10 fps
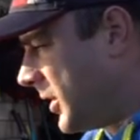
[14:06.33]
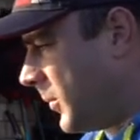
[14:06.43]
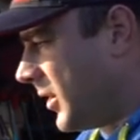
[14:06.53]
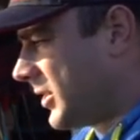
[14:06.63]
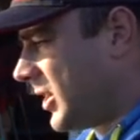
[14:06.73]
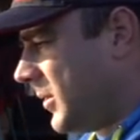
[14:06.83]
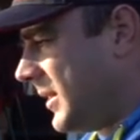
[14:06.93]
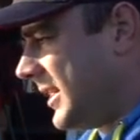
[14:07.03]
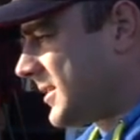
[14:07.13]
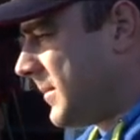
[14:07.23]
you want to do
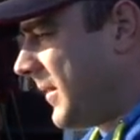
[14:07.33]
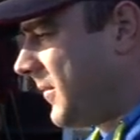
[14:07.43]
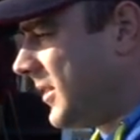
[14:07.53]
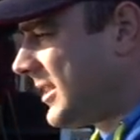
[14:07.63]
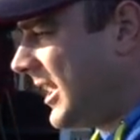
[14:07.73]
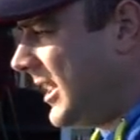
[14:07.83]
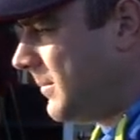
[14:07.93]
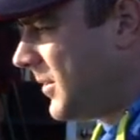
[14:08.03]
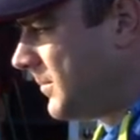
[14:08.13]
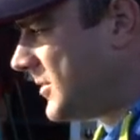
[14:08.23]
in this method,
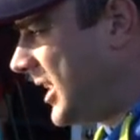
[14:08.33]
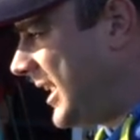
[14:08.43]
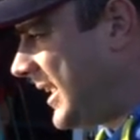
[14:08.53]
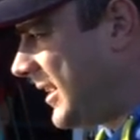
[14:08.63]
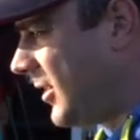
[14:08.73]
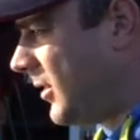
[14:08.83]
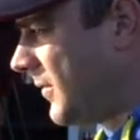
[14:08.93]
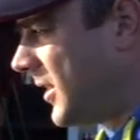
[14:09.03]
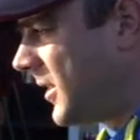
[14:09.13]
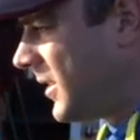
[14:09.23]
keep them ticking
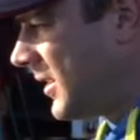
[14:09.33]
over